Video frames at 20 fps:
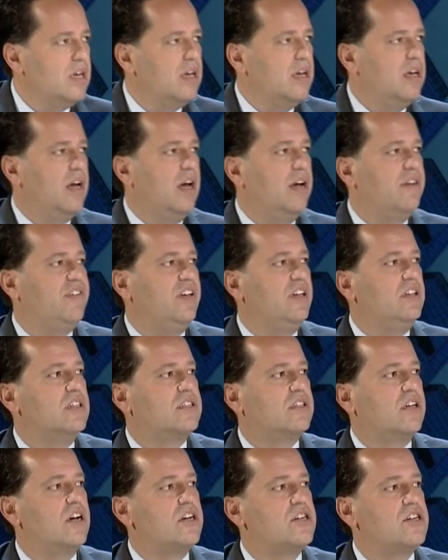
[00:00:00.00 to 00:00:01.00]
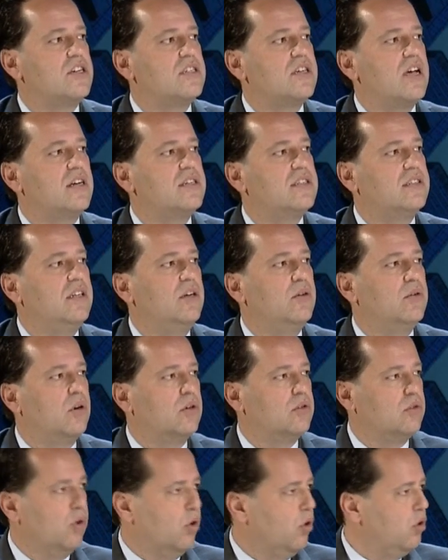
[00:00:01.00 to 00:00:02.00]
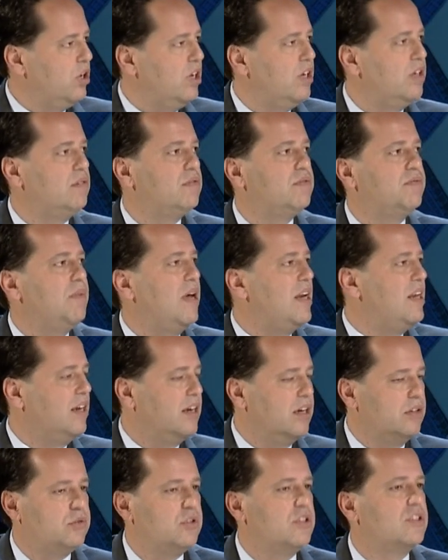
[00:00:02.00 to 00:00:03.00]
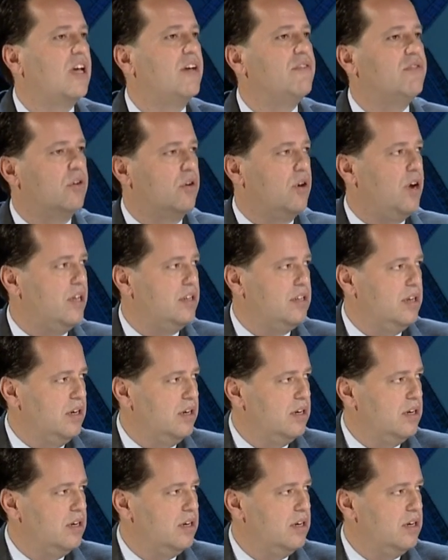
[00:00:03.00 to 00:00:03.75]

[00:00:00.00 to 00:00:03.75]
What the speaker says: I think discussions are still ongoing. Many countries have already